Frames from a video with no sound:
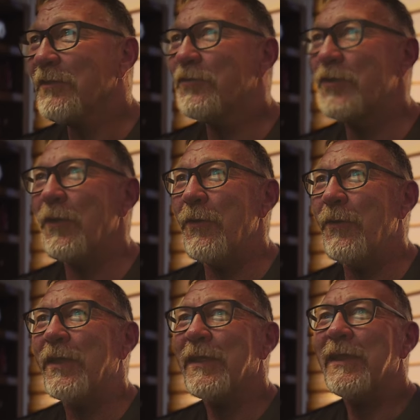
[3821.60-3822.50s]

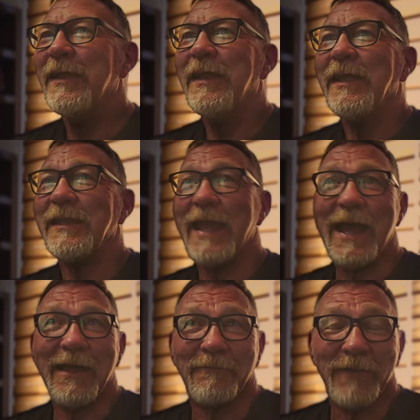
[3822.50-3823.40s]
So,
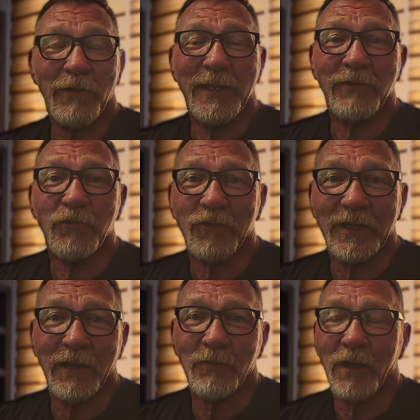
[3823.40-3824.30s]
yeah, very
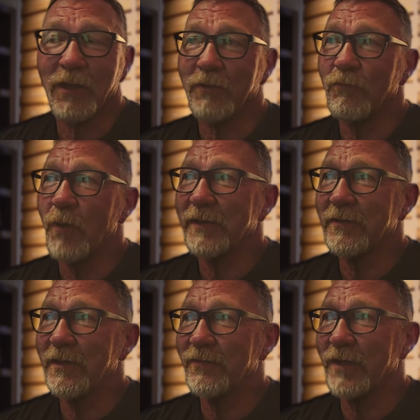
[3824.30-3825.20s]
interesting on what
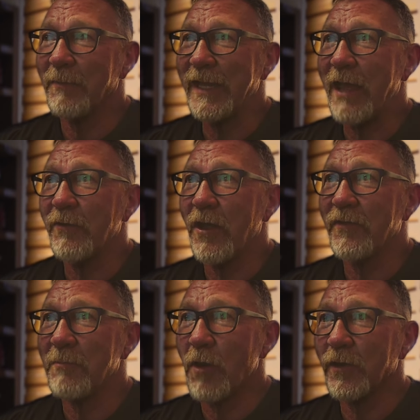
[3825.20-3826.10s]
is coming out
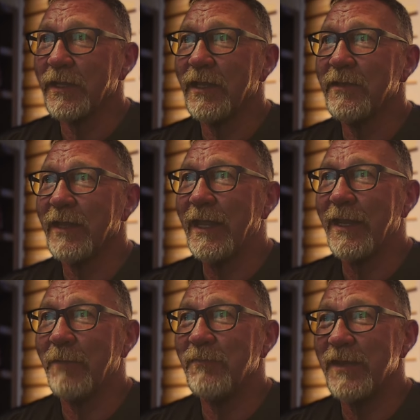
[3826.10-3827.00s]
on the market.
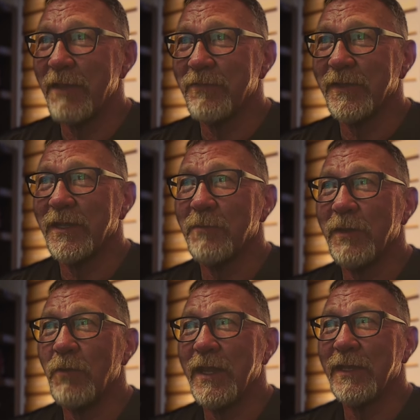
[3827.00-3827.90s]
And I'm definitely going to
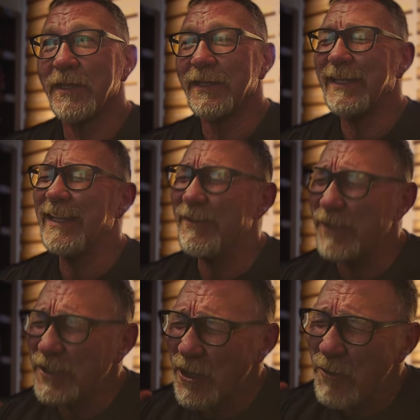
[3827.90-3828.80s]
be waiting,
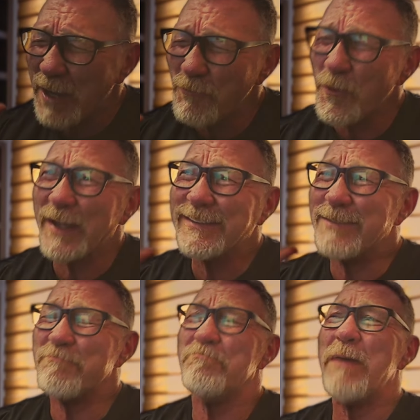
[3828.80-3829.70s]
even though I want
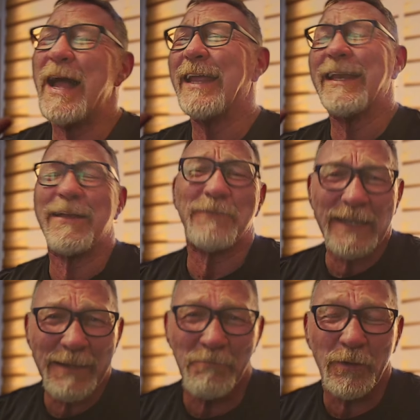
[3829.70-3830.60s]
to buy an
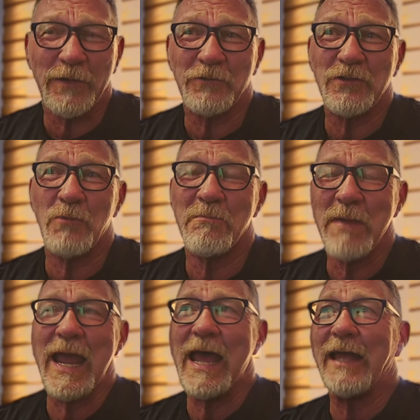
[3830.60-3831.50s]
FDM printer so
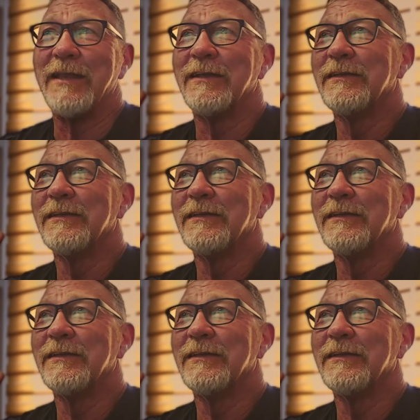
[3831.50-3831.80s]
bad.